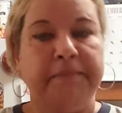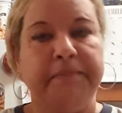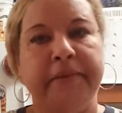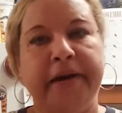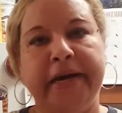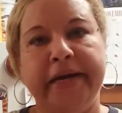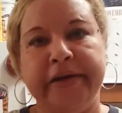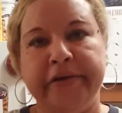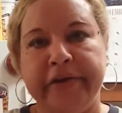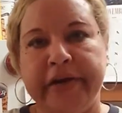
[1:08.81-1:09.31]

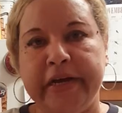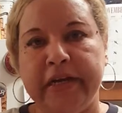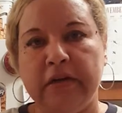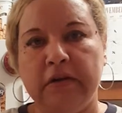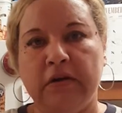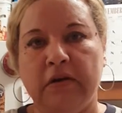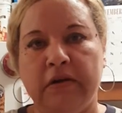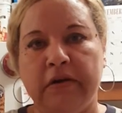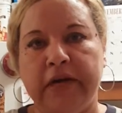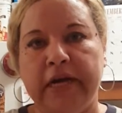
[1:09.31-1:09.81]
My
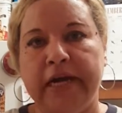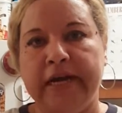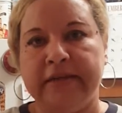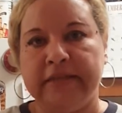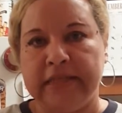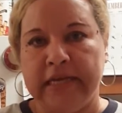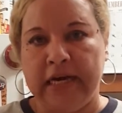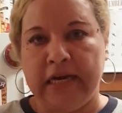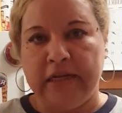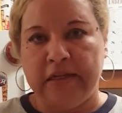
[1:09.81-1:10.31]
granddaughter
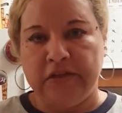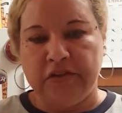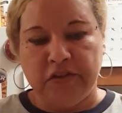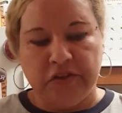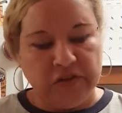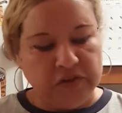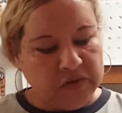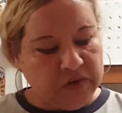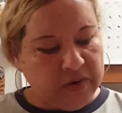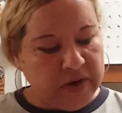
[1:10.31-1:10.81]
has
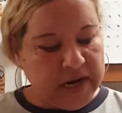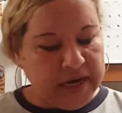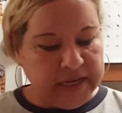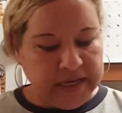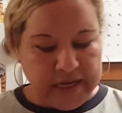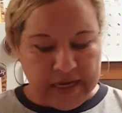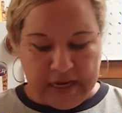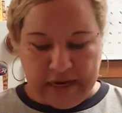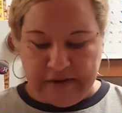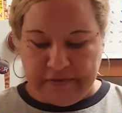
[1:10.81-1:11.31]
allergies, so I
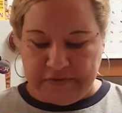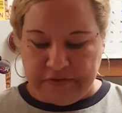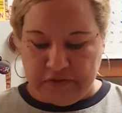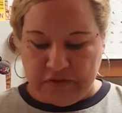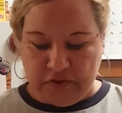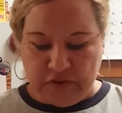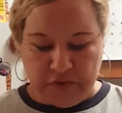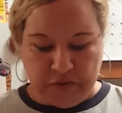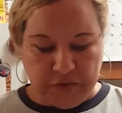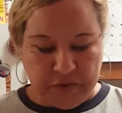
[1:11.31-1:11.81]
have
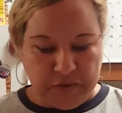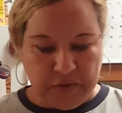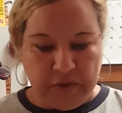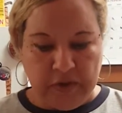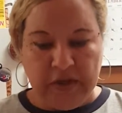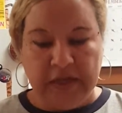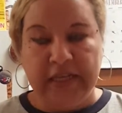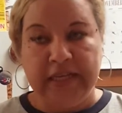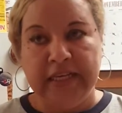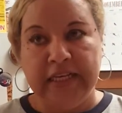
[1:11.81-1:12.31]
to
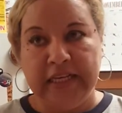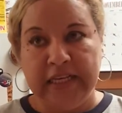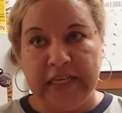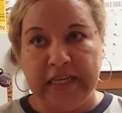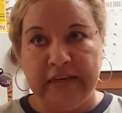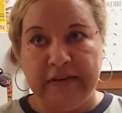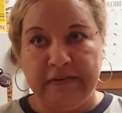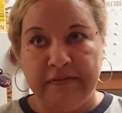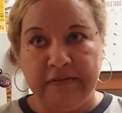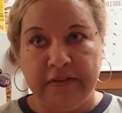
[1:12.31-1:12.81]

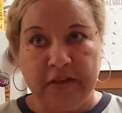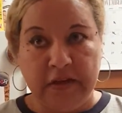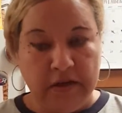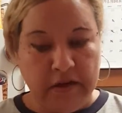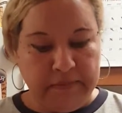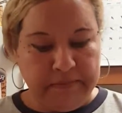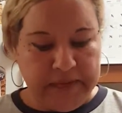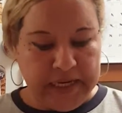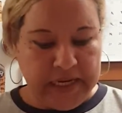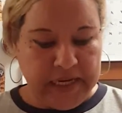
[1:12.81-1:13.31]
leave the
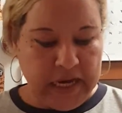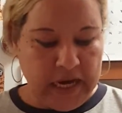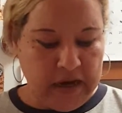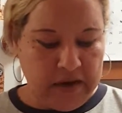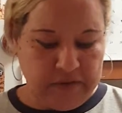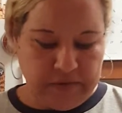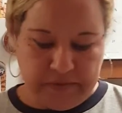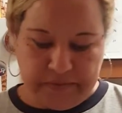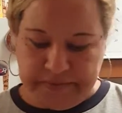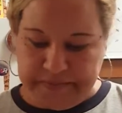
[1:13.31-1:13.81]
nutmeg
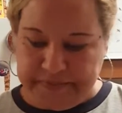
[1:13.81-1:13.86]
out.